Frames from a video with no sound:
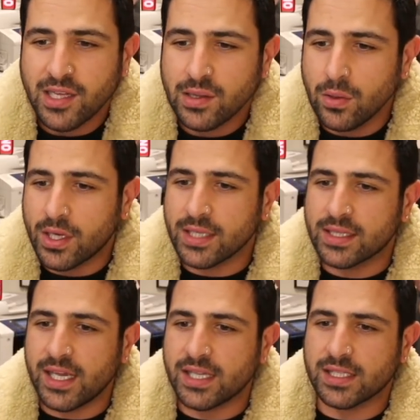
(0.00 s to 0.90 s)
Look
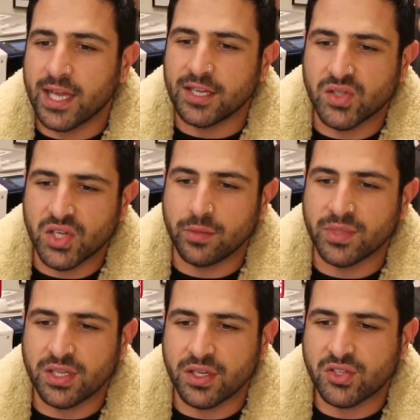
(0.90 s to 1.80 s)
at this, ladies and gentlemen.
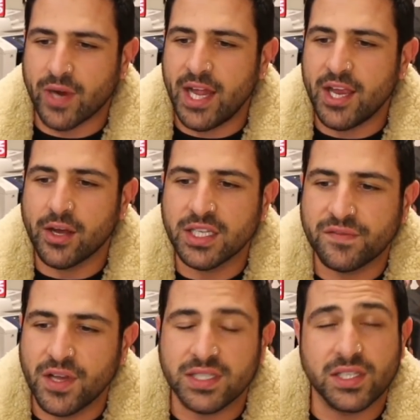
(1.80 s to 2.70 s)
So Australia got its
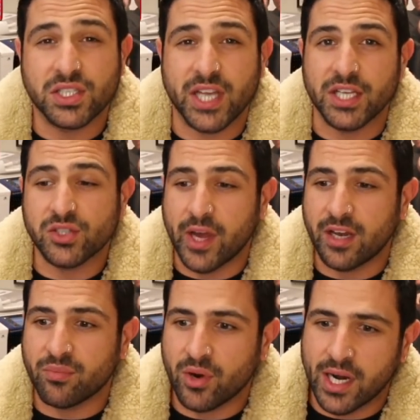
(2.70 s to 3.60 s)
first
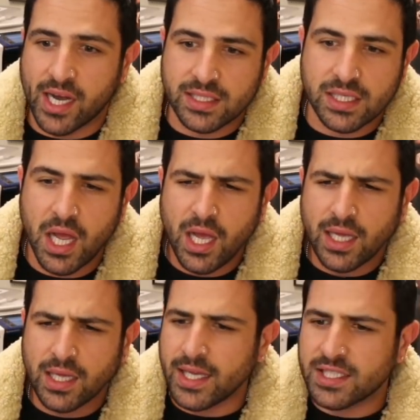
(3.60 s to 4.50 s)
exchange-traded products
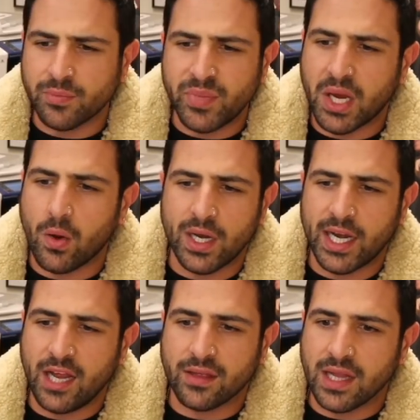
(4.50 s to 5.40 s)
linked to Bitcoin
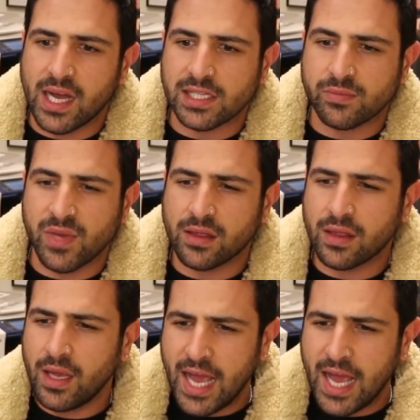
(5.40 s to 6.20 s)
and Ether last month,